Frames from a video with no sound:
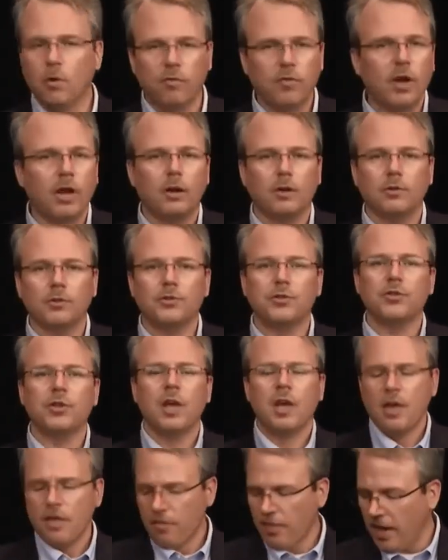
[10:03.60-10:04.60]
of colors.
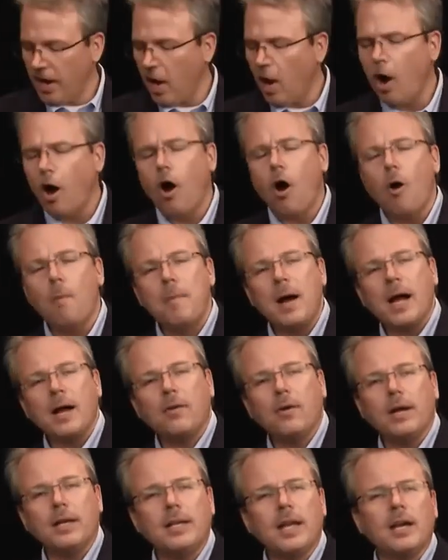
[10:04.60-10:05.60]
They all
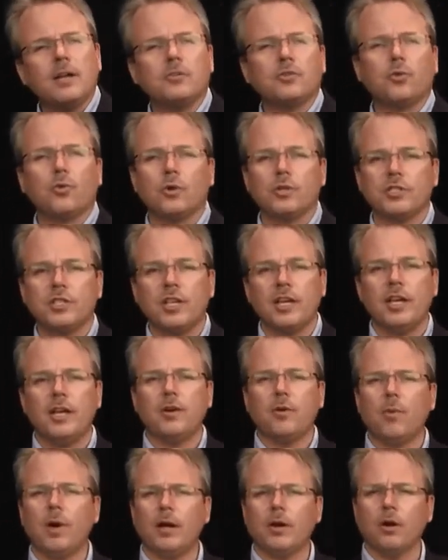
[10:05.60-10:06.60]
migrate down towards the
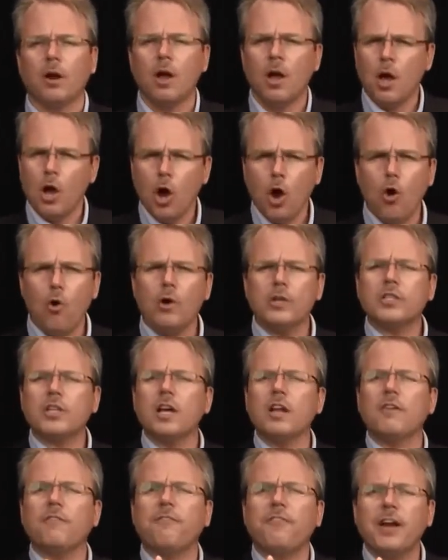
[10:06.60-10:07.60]
equator. Who is
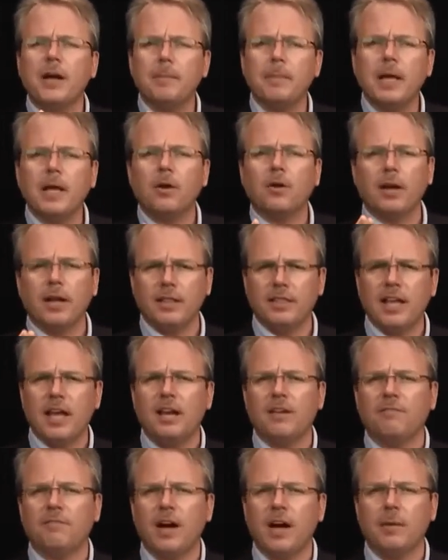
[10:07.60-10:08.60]
going to fare better in that
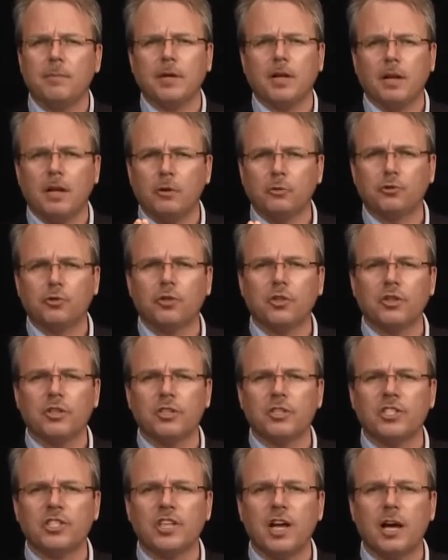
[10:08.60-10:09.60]
environment closer to the
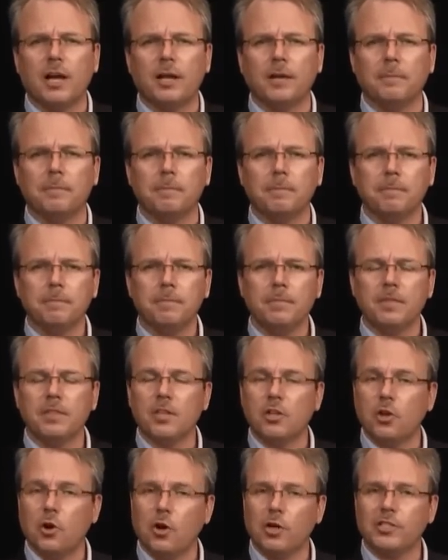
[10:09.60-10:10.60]
sun?
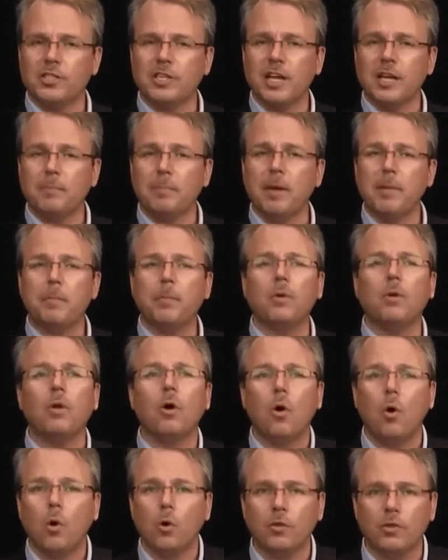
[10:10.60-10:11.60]
The dark-skinned people
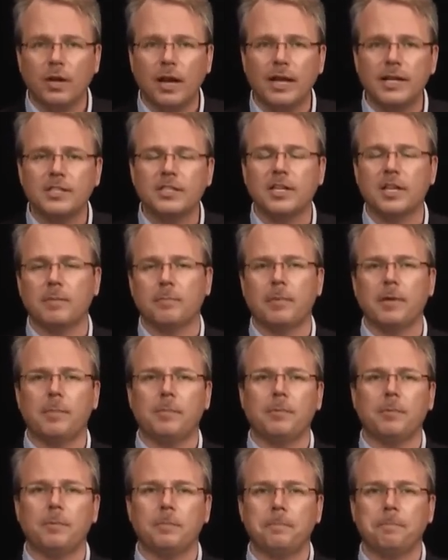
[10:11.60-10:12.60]
or the light-skinned people?